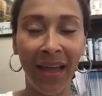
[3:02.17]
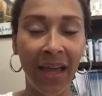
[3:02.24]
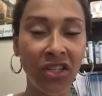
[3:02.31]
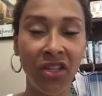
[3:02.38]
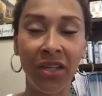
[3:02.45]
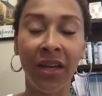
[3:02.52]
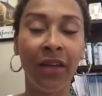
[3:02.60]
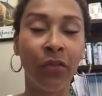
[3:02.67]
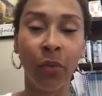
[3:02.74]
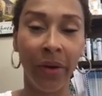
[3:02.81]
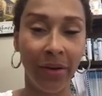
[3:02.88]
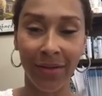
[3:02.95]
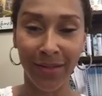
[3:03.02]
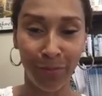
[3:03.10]
Hygiene
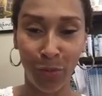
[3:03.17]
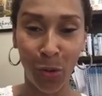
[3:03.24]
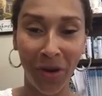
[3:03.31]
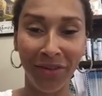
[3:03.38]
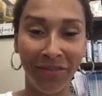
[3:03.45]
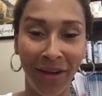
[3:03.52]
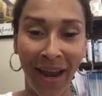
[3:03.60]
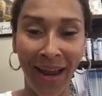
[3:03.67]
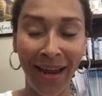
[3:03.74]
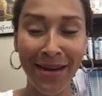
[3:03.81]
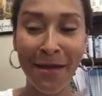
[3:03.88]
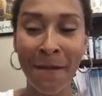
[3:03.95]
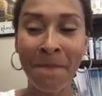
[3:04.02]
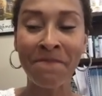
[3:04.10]
everywhere is important,
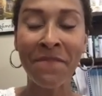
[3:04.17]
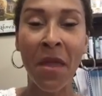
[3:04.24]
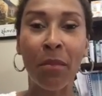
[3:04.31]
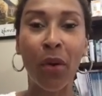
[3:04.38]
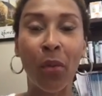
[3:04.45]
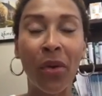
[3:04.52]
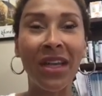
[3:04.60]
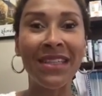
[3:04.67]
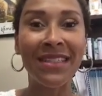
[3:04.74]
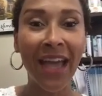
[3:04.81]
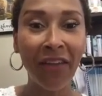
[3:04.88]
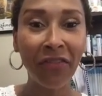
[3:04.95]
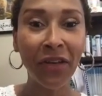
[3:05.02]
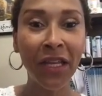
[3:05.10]
right? But we
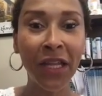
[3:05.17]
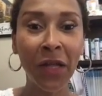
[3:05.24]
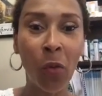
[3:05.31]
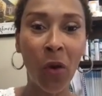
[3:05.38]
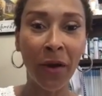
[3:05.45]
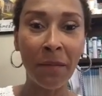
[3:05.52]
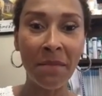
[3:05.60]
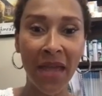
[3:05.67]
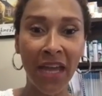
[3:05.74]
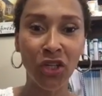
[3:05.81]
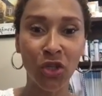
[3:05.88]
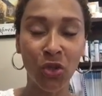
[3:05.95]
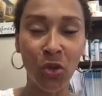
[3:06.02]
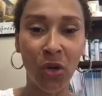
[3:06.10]
definitely want to
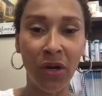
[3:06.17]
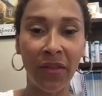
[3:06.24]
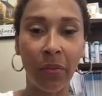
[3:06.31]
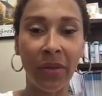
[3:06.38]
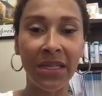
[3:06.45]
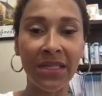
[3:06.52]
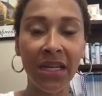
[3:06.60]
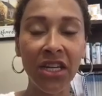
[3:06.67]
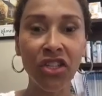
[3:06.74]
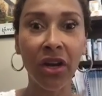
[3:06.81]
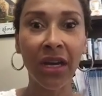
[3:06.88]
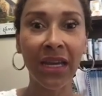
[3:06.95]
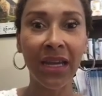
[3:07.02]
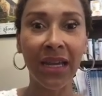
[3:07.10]
make sure that we teach
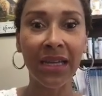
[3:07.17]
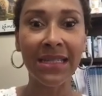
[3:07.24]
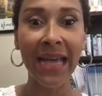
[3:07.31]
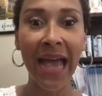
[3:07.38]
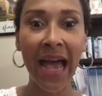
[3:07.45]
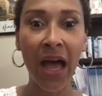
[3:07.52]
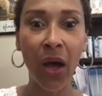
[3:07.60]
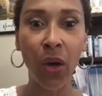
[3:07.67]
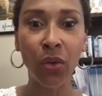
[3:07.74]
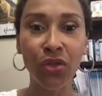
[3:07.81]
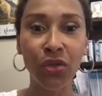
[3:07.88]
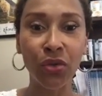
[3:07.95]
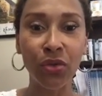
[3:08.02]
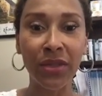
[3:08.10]
our kids how
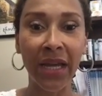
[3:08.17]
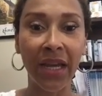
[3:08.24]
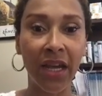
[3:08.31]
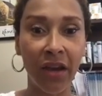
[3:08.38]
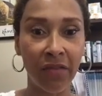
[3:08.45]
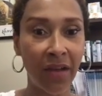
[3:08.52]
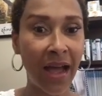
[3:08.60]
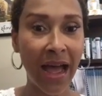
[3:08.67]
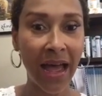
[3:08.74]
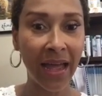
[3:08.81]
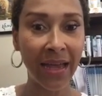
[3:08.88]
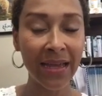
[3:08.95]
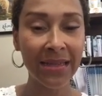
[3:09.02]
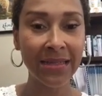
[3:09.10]
to take care of our
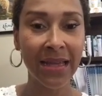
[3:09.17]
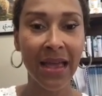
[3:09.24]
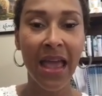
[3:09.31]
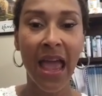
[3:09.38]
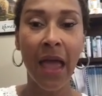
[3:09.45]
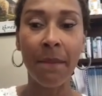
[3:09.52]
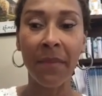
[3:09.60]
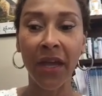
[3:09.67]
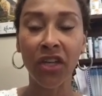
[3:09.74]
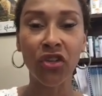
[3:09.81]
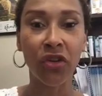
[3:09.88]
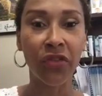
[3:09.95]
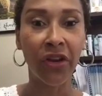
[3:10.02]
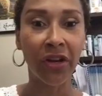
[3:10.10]
eyes and make
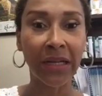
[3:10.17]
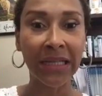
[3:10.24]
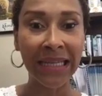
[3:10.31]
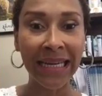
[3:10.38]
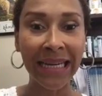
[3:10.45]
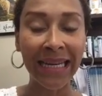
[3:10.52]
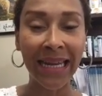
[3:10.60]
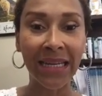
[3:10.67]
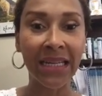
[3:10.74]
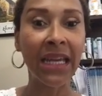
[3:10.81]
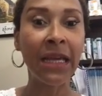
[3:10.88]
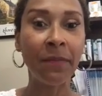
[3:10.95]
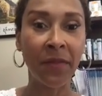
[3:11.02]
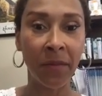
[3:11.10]
sure they're clean and
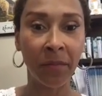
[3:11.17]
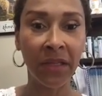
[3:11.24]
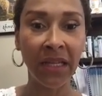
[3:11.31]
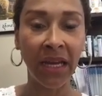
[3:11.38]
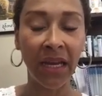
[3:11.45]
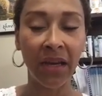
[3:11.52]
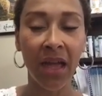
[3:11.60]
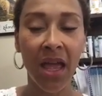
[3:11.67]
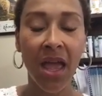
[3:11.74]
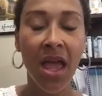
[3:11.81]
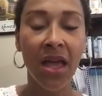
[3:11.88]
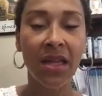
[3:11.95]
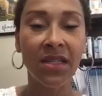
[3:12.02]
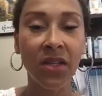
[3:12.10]
keep them clean.
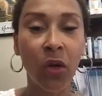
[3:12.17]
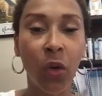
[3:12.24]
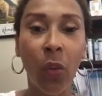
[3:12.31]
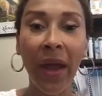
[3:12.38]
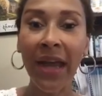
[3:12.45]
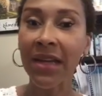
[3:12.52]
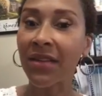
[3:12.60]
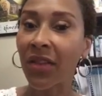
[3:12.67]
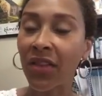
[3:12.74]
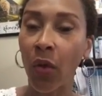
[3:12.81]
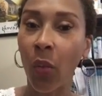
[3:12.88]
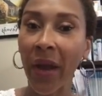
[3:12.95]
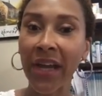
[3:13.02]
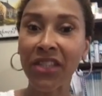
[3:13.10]
And so
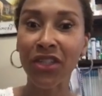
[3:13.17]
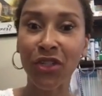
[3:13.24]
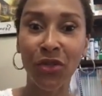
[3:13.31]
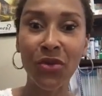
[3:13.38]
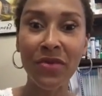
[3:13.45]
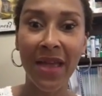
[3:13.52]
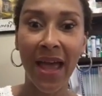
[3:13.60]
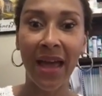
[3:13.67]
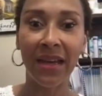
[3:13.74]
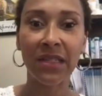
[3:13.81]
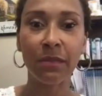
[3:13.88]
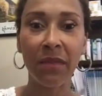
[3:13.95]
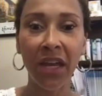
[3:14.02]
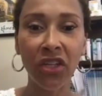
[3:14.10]
the way to do that
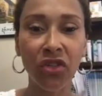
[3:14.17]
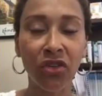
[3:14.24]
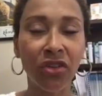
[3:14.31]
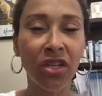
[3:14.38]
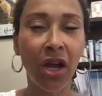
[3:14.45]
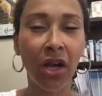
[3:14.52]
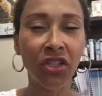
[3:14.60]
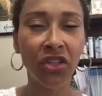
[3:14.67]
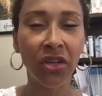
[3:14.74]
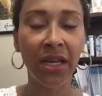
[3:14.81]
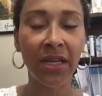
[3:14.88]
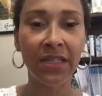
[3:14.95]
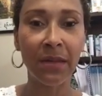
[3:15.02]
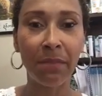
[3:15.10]
is make sure you talk to your
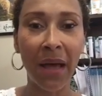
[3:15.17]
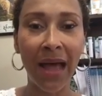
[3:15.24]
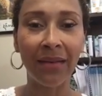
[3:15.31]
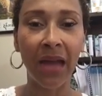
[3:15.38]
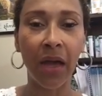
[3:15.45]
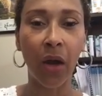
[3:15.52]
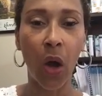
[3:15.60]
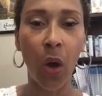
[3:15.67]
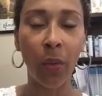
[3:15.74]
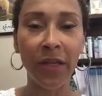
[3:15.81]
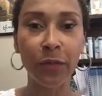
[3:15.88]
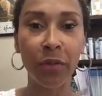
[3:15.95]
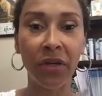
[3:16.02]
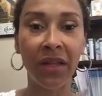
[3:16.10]
kids about not
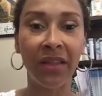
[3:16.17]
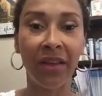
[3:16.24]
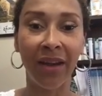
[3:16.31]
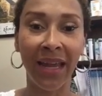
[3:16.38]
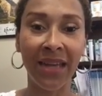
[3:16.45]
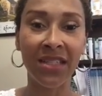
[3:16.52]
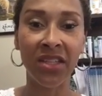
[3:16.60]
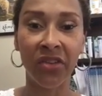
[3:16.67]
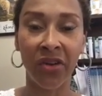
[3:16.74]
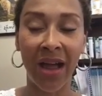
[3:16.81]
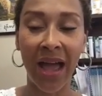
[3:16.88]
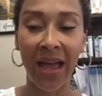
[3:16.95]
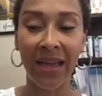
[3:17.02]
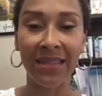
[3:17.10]
always putting their hands in
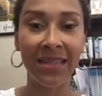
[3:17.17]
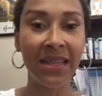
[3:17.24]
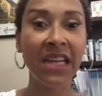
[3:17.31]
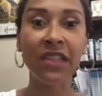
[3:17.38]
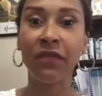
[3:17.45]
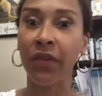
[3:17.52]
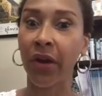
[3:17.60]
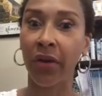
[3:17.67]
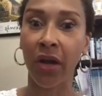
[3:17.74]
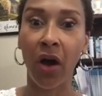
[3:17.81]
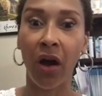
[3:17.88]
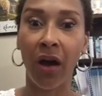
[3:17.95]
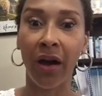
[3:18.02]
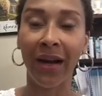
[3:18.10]
their eyes. And that's very
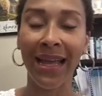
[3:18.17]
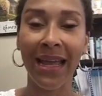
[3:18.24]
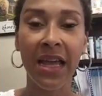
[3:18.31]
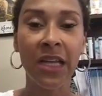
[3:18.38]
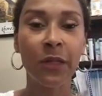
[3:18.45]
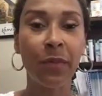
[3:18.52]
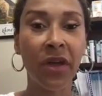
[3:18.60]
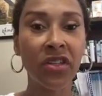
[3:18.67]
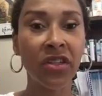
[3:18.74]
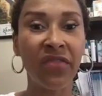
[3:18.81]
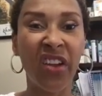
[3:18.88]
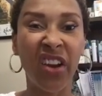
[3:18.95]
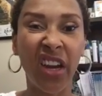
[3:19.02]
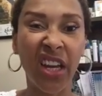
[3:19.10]
hard, especially
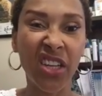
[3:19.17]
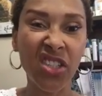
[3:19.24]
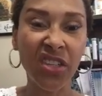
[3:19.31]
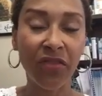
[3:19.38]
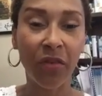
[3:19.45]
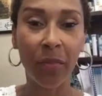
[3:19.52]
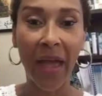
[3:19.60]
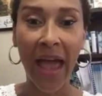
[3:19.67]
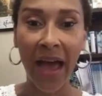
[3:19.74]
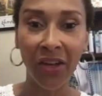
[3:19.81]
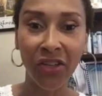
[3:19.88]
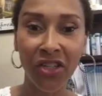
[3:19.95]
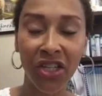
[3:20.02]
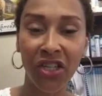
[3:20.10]
if they're itchy from
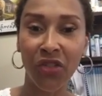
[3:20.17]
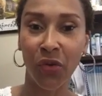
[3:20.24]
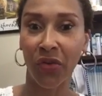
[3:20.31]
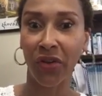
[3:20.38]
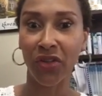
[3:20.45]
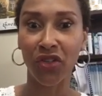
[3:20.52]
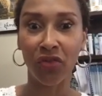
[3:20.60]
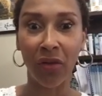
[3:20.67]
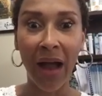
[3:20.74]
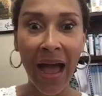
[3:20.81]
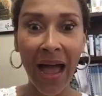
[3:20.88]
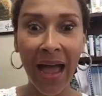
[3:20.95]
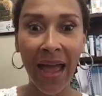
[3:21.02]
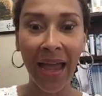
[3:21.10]
allergies or they're
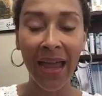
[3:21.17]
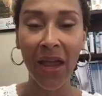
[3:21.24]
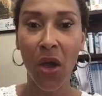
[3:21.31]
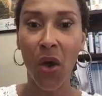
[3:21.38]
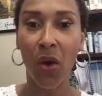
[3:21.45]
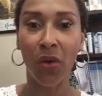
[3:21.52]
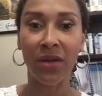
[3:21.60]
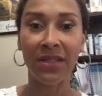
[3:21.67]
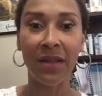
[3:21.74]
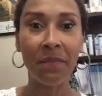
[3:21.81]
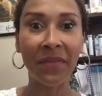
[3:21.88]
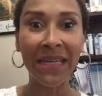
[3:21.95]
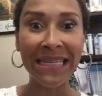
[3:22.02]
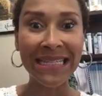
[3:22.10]
dry or
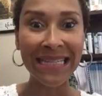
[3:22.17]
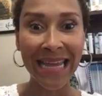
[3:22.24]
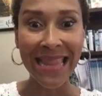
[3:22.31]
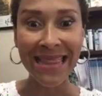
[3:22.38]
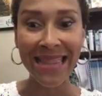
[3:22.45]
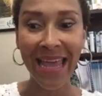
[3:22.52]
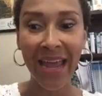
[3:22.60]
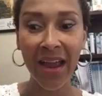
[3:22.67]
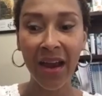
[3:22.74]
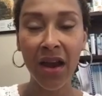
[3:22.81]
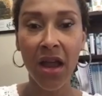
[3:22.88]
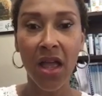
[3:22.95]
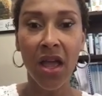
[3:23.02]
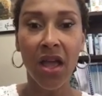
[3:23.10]
something's in
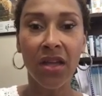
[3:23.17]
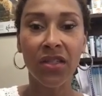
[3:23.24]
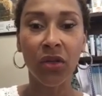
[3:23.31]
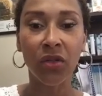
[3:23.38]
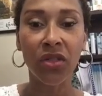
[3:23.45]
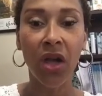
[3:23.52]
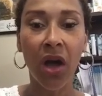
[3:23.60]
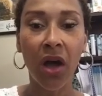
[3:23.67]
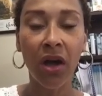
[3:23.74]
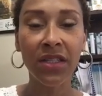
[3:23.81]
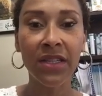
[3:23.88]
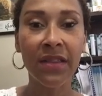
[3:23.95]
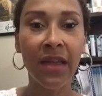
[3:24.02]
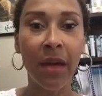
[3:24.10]
there. So
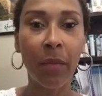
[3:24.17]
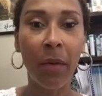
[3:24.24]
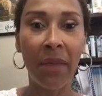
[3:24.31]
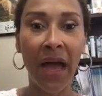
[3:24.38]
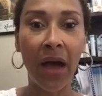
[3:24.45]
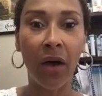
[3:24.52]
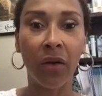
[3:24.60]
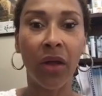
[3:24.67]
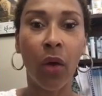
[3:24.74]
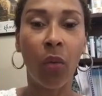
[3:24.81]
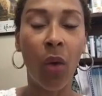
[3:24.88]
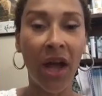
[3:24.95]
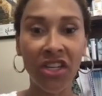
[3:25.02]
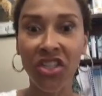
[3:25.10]
talk to them about
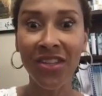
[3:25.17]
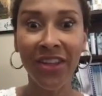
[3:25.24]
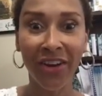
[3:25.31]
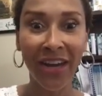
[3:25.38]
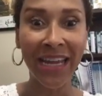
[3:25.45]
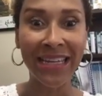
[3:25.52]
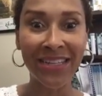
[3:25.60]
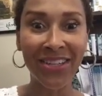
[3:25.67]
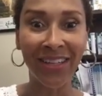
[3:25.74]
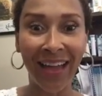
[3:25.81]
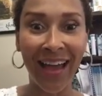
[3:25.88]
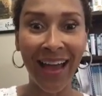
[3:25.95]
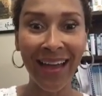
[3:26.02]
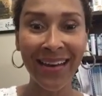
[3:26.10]
washing their hands a
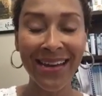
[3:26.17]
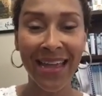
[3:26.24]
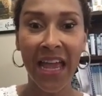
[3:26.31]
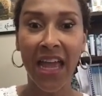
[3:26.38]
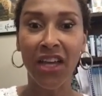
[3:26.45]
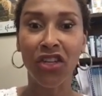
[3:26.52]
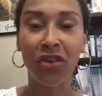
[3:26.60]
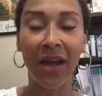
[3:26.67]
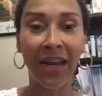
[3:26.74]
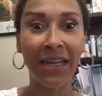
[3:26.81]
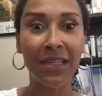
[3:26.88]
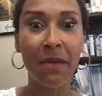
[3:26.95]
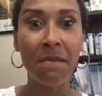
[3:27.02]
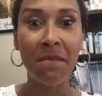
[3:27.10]
lot. Try
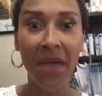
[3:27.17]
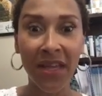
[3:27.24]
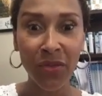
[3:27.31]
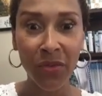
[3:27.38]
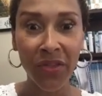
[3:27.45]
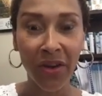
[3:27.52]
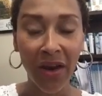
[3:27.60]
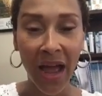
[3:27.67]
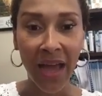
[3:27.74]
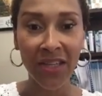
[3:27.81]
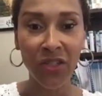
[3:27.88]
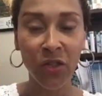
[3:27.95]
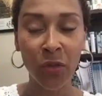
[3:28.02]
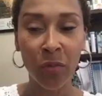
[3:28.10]
not to mess with their
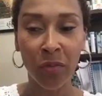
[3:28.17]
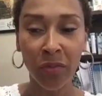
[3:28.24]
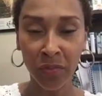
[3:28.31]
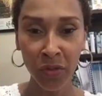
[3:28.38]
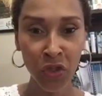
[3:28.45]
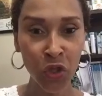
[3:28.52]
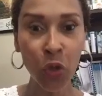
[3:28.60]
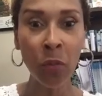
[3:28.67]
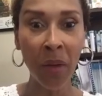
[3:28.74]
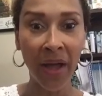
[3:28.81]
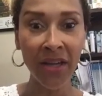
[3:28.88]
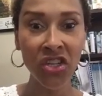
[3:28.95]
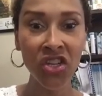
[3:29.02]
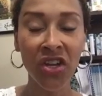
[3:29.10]
eyes too
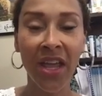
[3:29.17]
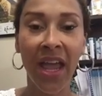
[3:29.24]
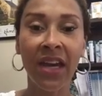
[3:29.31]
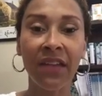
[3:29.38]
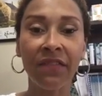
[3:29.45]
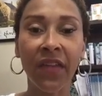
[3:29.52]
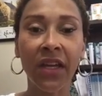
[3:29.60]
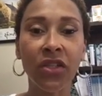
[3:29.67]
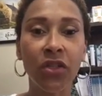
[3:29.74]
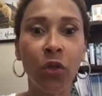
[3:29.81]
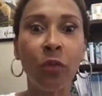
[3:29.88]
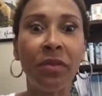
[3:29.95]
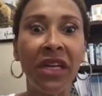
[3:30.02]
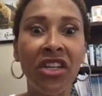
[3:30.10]
much. And if they
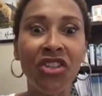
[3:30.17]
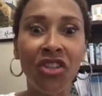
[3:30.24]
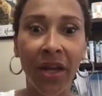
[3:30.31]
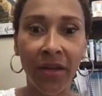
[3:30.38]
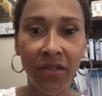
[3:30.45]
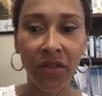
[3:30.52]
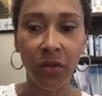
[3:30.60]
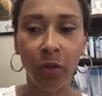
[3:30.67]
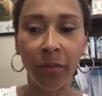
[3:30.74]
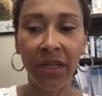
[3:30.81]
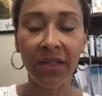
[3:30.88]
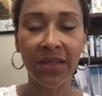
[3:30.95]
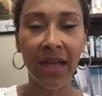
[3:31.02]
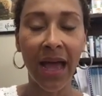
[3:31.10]
do, be gentle
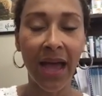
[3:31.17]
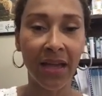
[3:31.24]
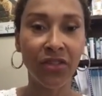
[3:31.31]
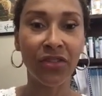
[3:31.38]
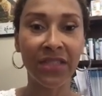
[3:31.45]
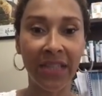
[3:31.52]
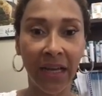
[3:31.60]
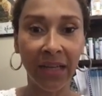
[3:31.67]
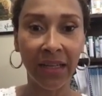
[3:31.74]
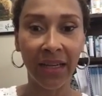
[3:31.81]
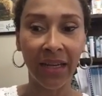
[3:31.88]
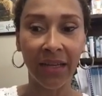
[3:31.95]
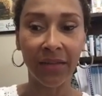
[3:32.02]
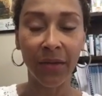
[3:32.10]
because the eyes are
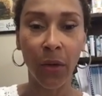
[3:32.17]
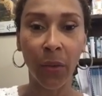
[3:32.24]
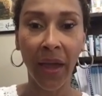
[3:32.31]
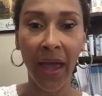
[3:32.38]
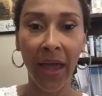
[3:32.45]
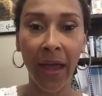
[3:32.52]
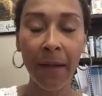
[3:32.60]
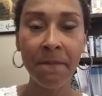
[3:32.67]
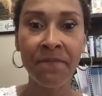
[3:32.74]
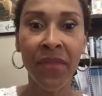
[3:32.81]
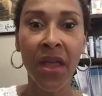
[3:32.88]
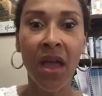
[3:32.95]
delicate, okay?